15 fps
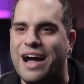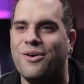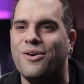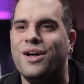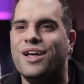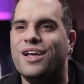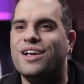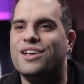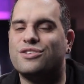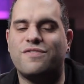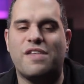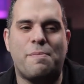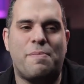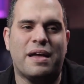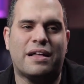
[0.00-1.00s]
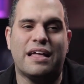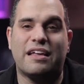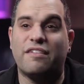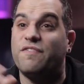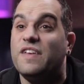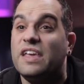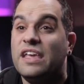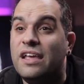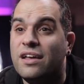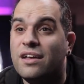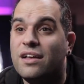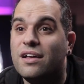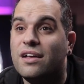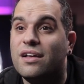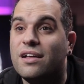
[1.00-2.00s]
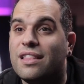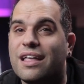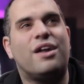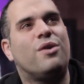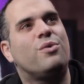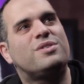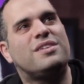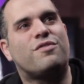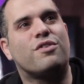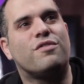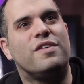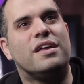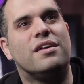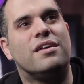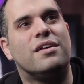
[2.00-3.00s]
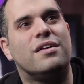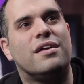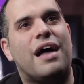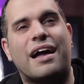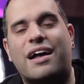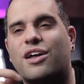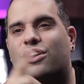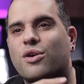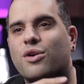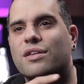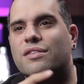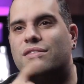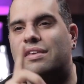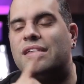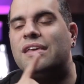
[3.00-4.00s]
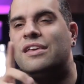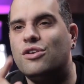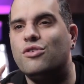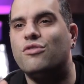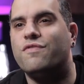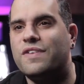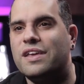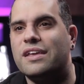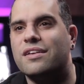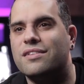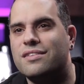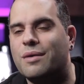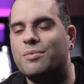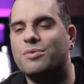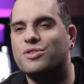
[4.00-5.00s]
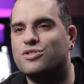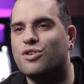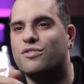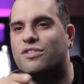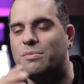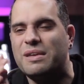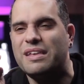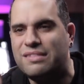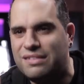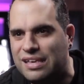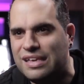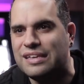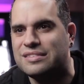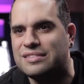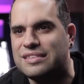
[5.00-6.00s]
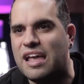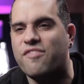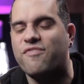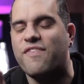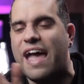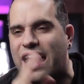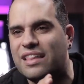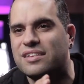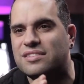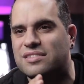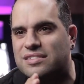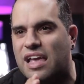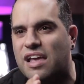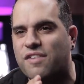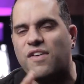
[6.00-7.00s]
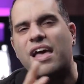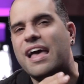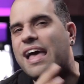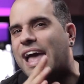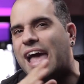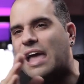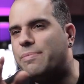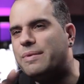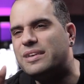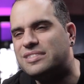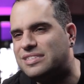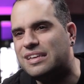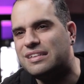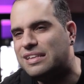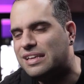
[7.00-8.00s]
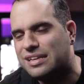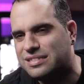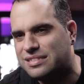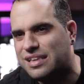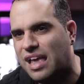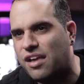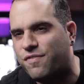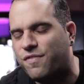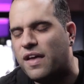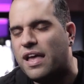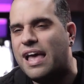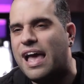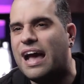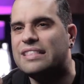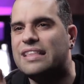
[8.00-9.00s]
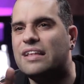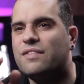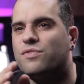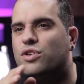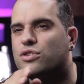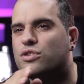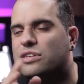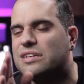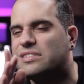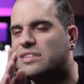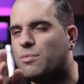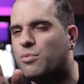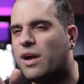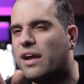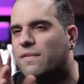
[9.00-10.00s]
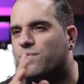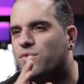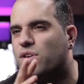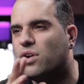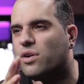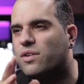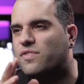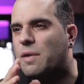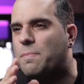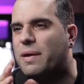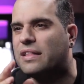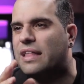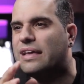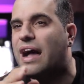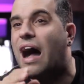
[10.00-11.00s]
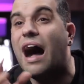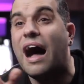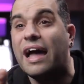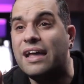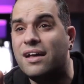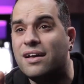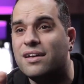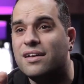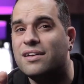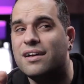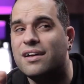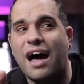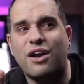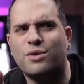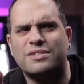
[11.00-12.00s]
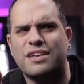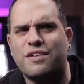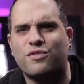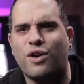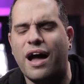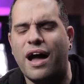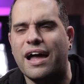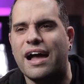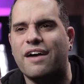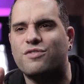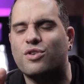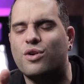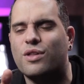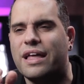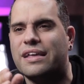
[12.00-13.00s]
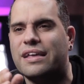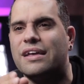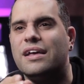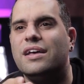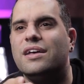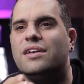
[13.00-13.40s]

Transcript: now. So if they pick like V, what's after V? I gotta go to TUV, W. So to me, T is safe, L is safe, A, B, C, D is safe, and then usually somewhere at, if they pick like I don't know what's after I have to go like